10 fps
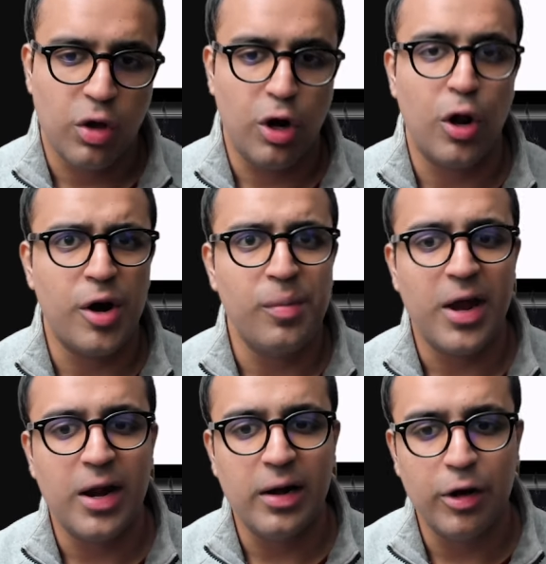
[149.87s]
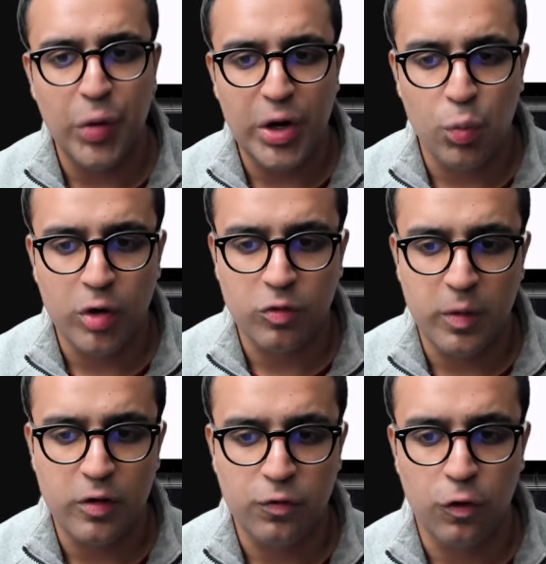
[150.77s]
it'll automatically create a
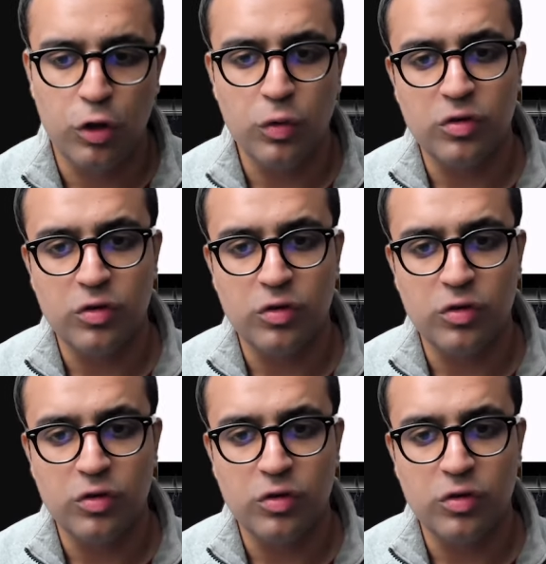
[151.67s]
workspace for you.